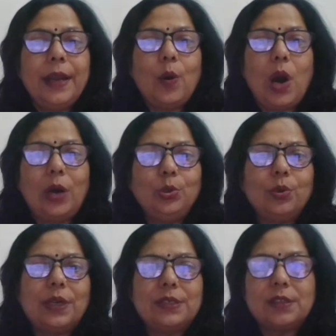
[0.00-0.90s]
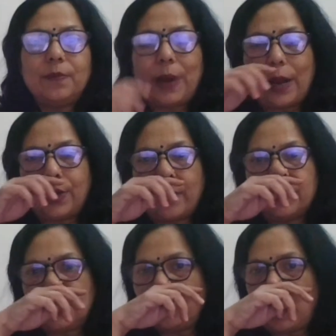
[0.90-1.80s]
Now, how to conserve biodiversity?